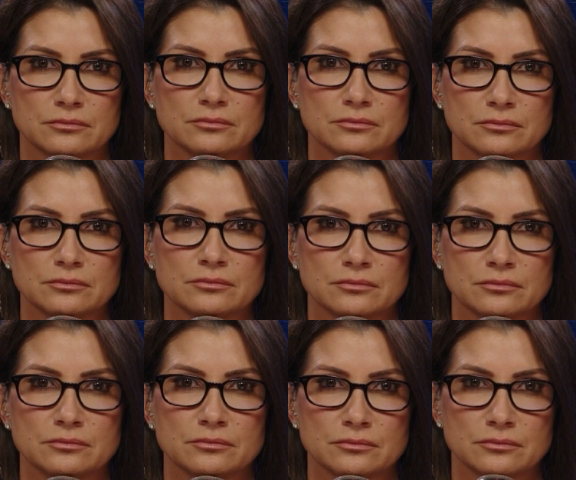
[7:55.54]

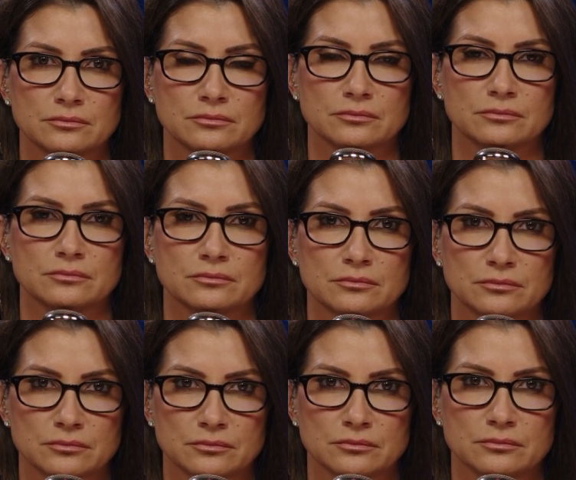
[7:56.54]

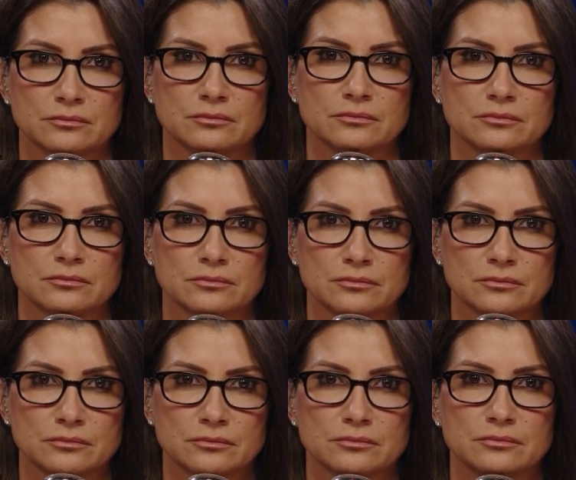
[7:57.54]

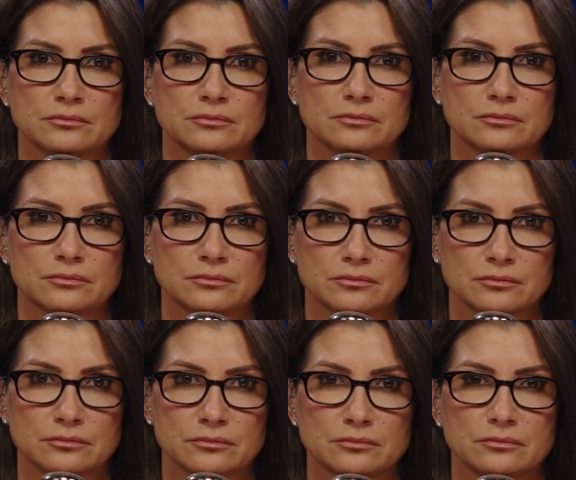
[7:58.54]

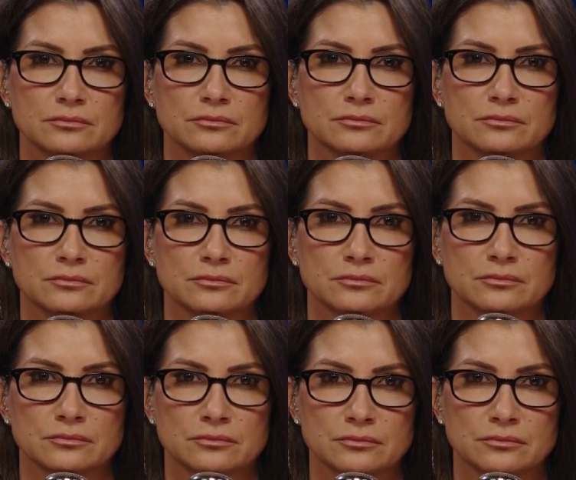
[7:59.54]
No words are spoken by the person on screen.